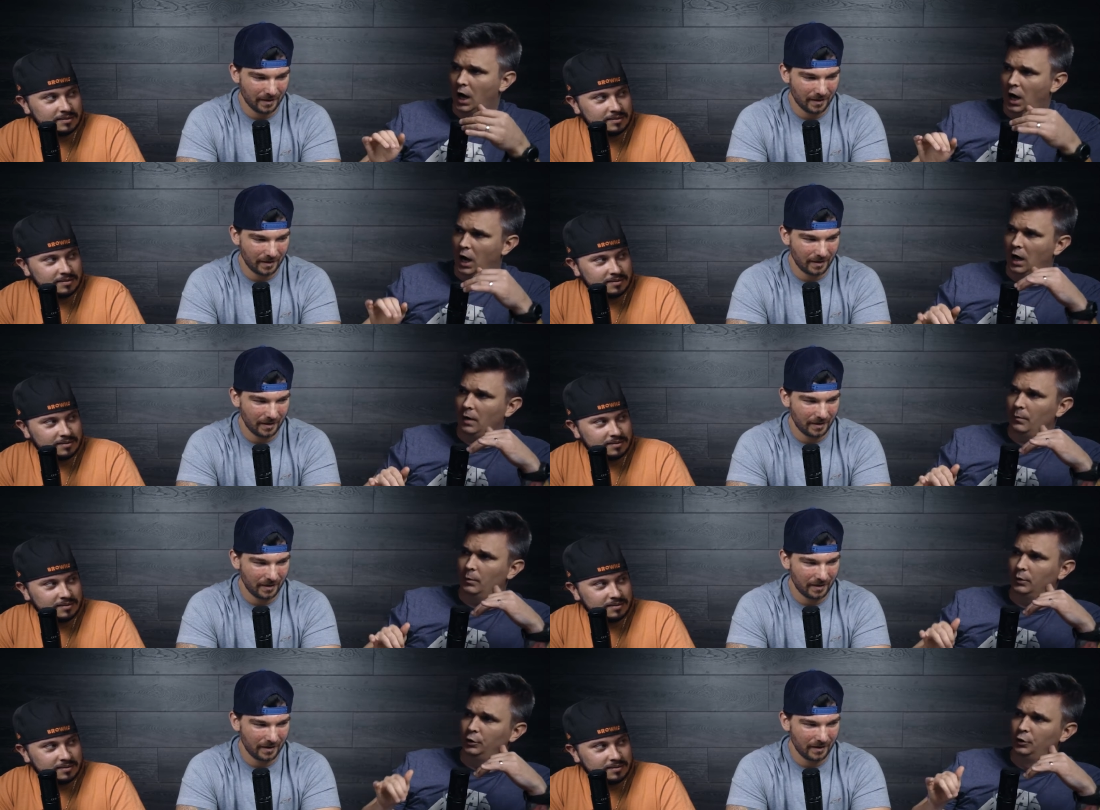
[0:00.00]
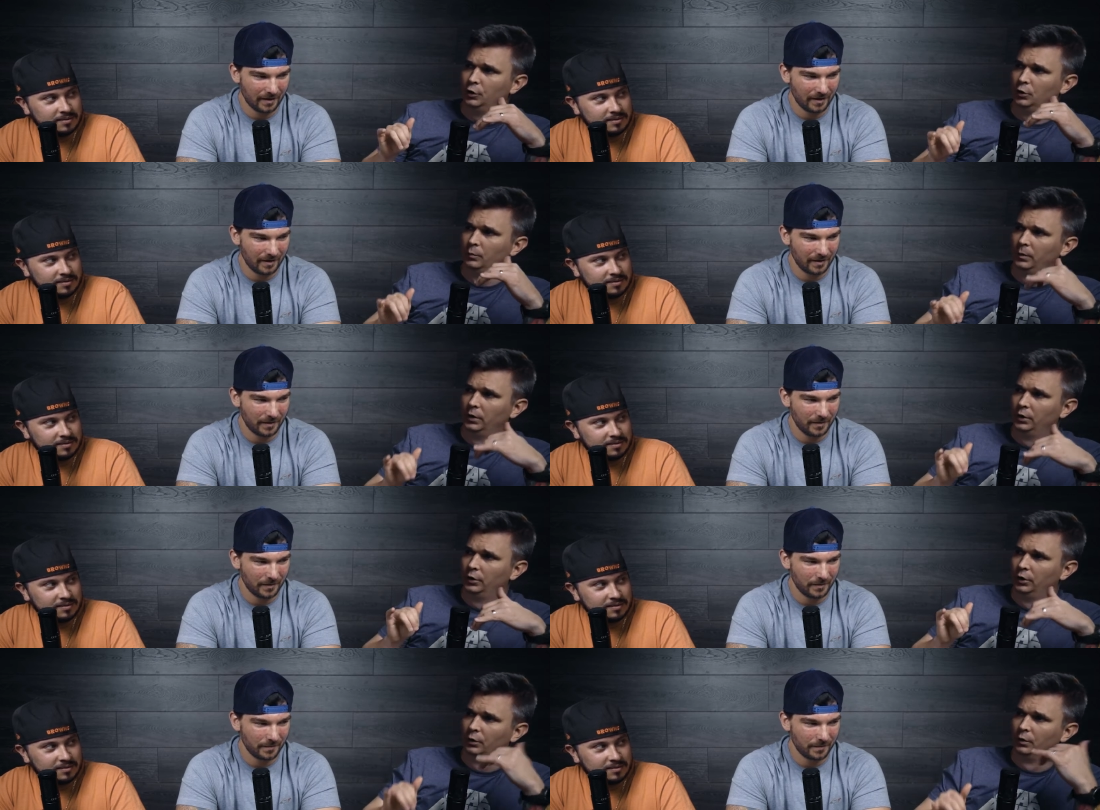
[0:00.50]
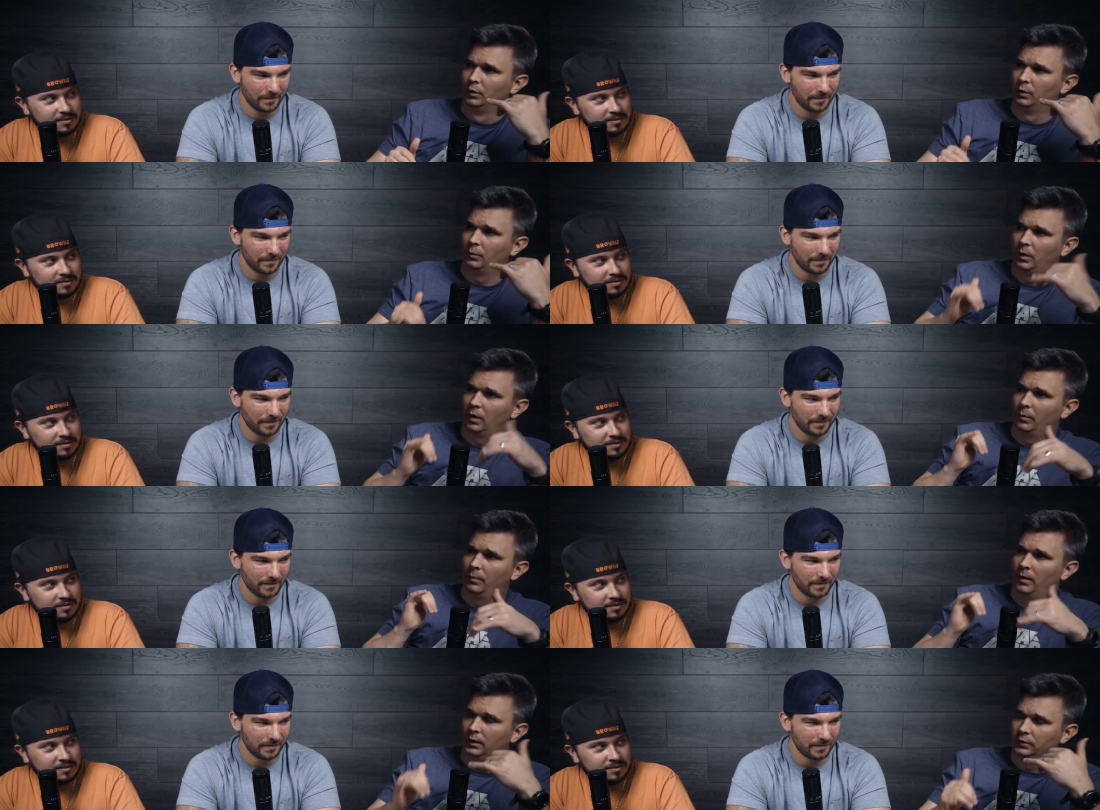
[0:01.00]
Speaker 1: "I'm a human, you're a
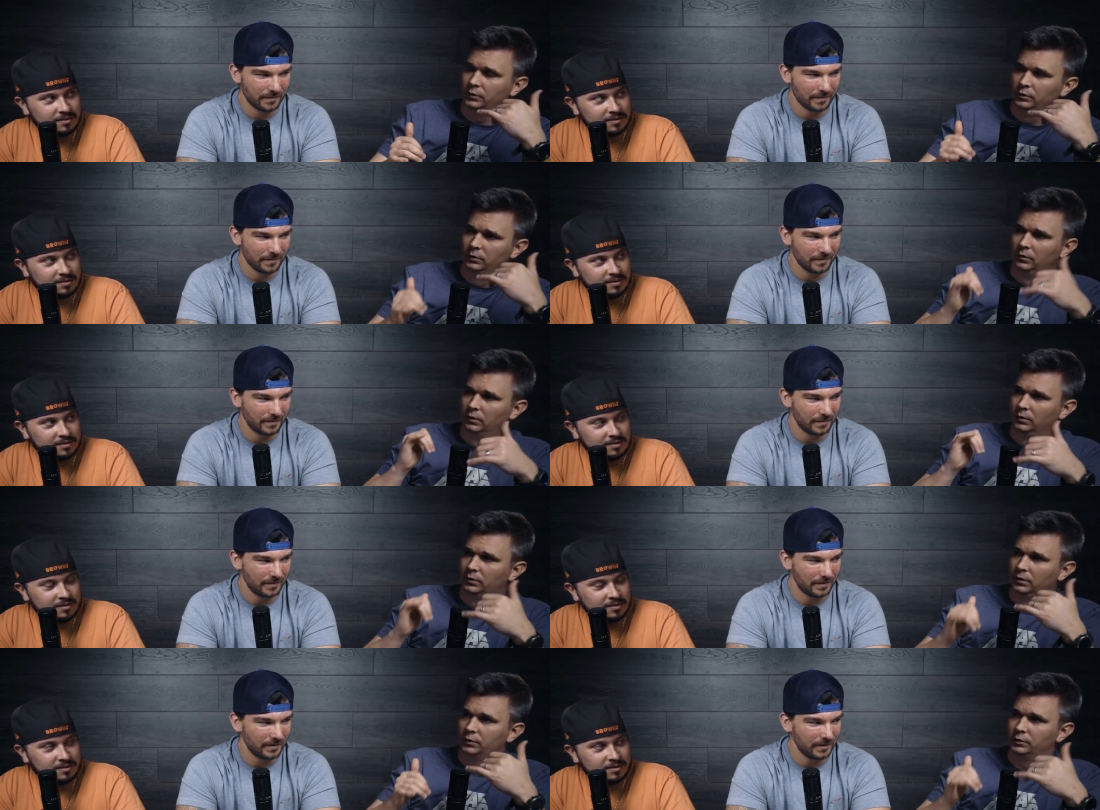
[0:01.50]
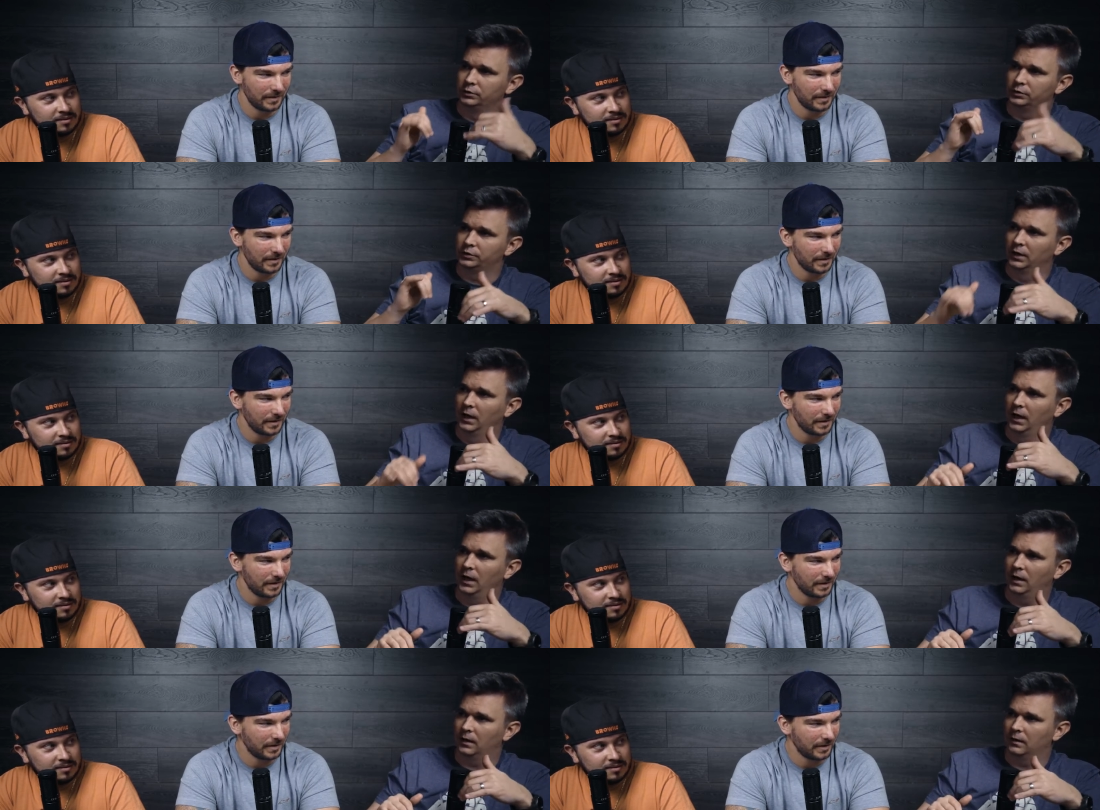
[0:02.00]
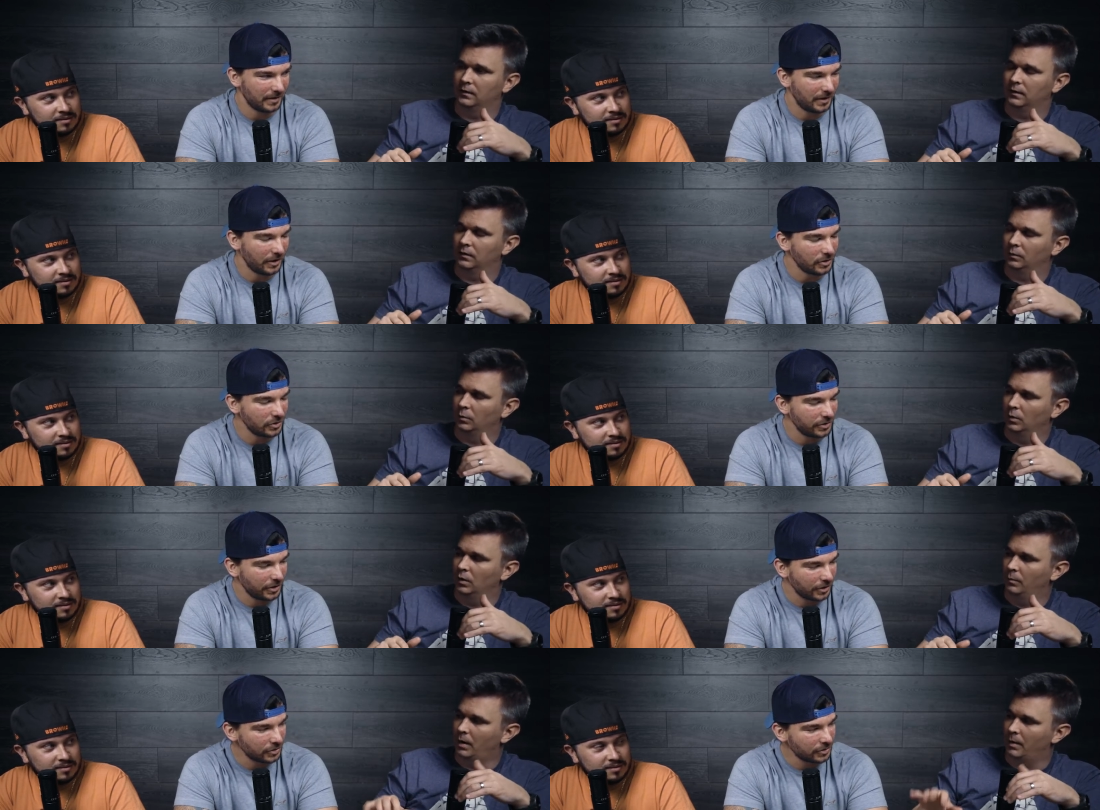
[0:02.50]
robot, you don't understand," and
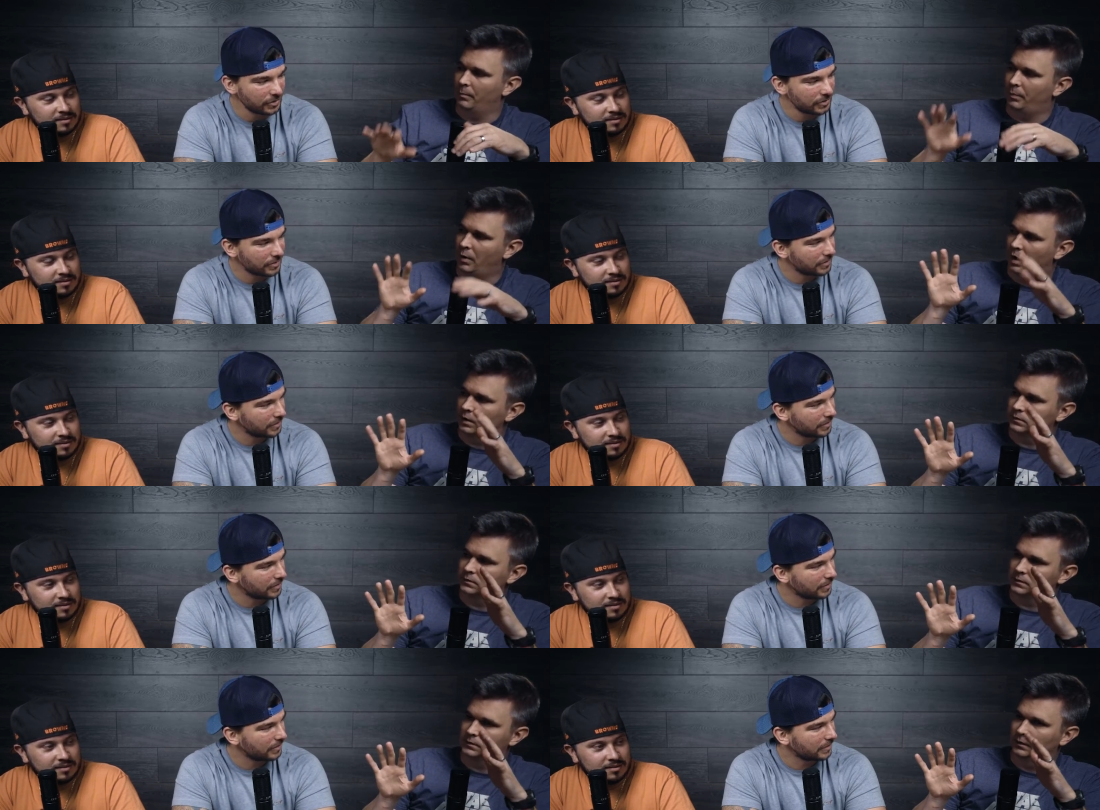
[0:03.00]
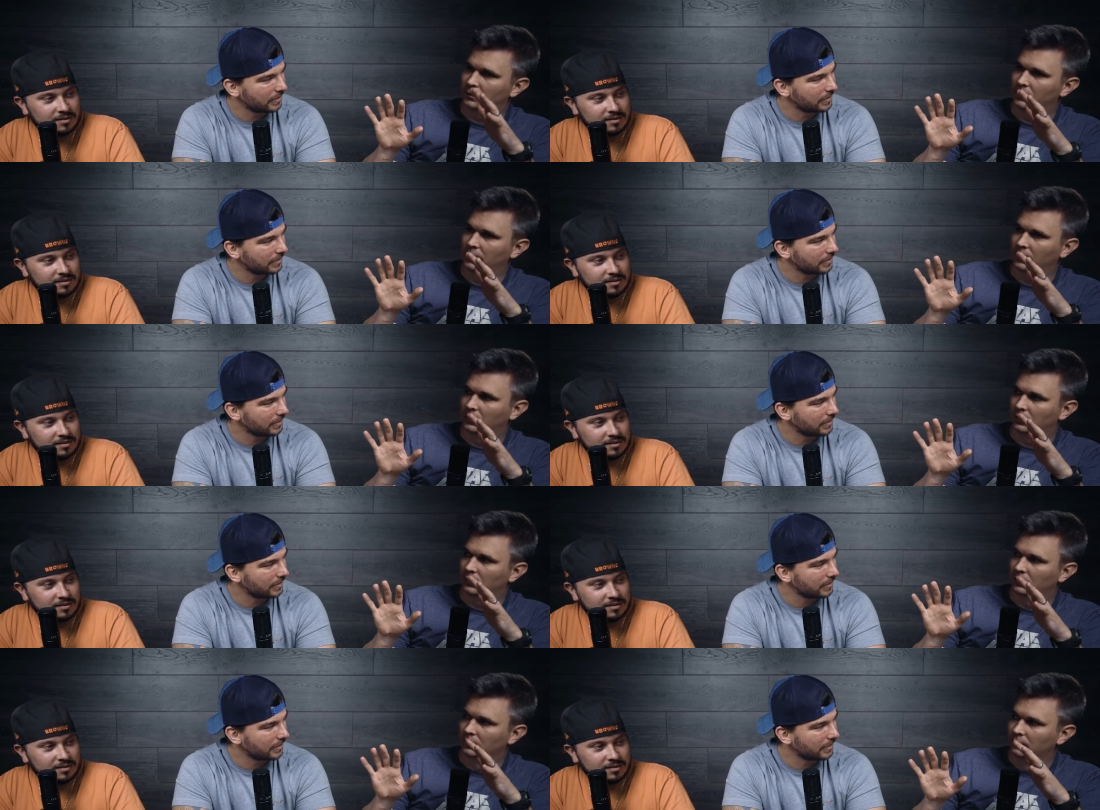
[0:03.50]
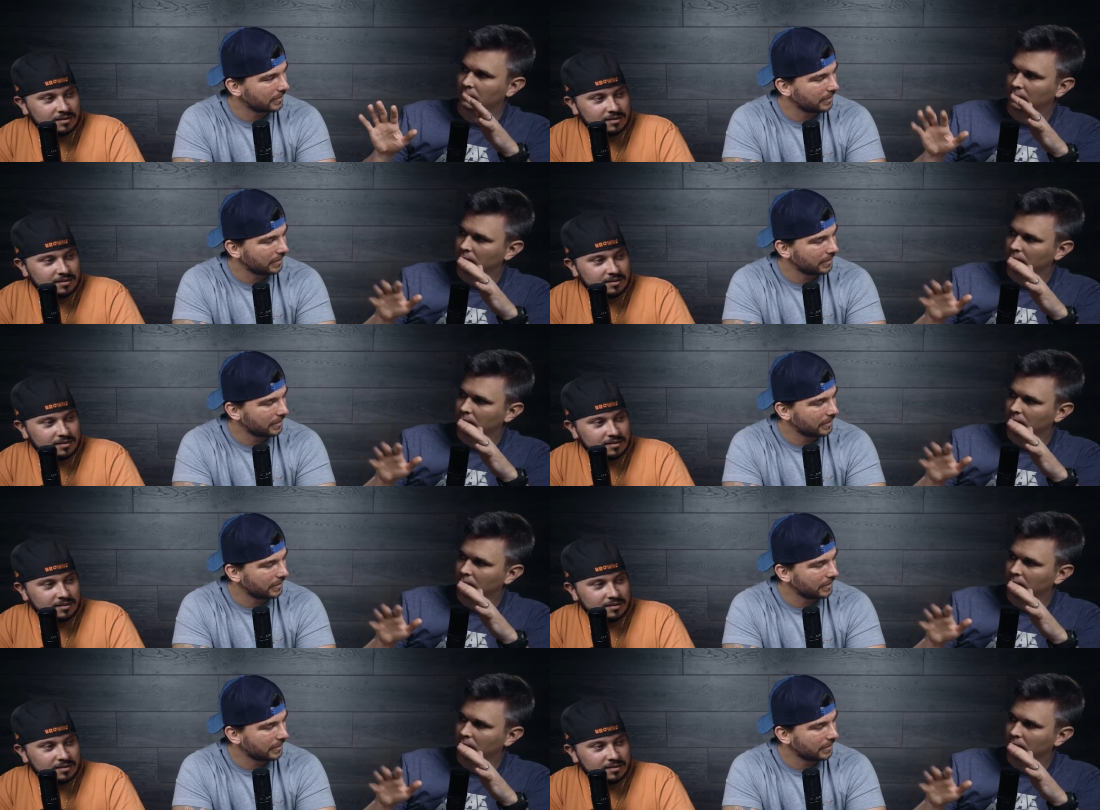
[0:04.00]
the robot pauses to think.